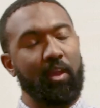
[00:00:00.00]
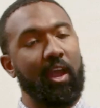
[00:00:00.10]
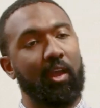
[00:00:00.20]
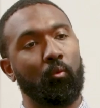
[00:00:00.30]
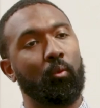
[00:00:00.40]

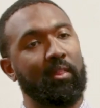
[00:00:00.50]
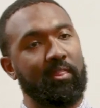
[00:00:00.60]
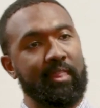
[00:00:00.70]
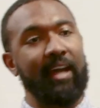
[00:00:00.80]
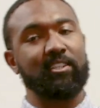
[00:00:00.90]
And
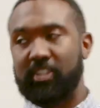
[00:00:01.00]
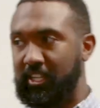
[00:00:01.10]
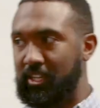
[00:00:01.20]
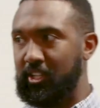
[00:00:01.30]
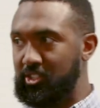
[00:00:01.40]
what that
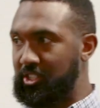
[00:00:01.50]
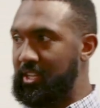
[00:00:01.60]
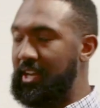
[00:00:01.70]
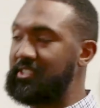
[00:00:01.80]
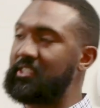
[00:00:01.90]
technology
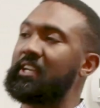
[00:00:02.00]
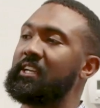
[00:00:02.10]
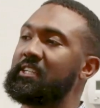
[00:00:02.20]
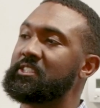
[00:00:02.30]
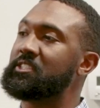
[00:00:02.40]
does
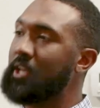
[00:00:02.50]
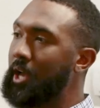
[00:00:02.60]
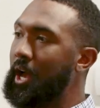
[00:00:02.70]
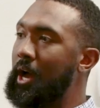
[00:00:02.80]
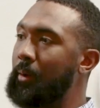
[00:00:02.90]
is
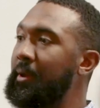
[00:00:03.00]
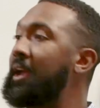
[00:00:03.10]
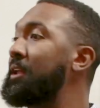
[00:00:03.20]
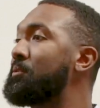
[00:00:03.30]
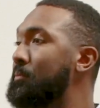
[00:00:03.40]

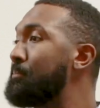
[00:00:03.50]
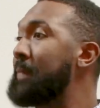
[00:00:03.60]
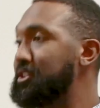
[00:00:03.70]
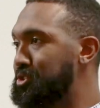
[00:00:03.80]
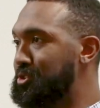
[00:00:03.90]
it
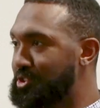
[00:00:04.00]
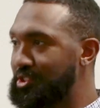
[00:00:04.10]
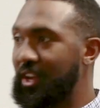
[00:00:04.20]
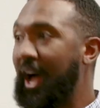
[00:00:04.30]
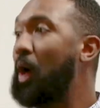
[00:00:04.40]

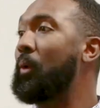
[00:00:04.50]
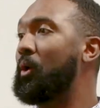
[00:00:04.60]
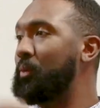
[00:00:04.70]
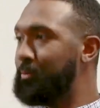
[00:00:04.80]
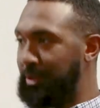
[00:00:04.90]
measures how well
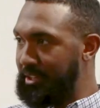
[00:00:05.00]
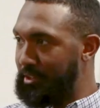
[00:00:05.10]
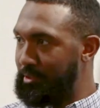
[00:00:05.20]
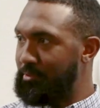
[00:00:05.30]
we breathe,